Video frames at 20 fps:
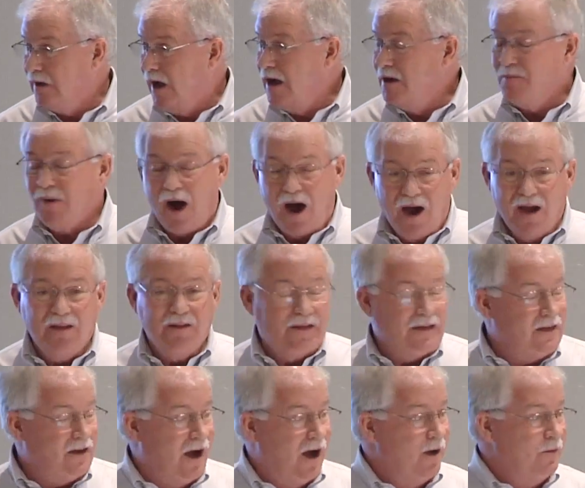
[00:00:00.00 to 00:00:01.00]

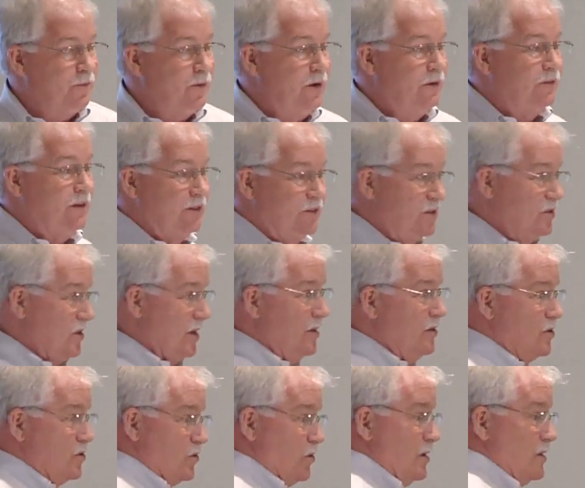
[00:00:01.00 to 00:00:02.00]
that this
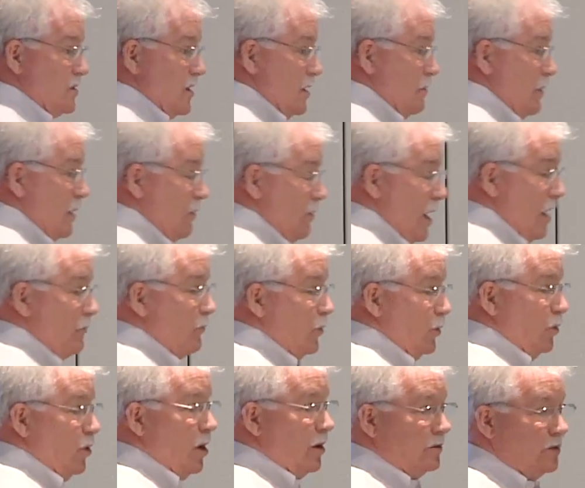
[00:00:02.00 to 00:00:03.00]
industry is going to be around
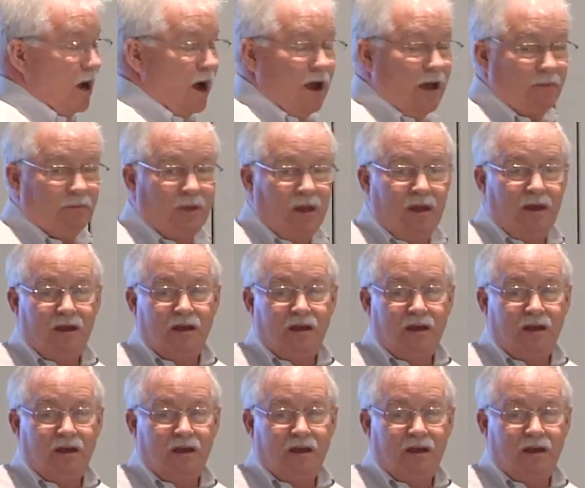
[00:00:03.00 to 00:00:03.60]
for a long time.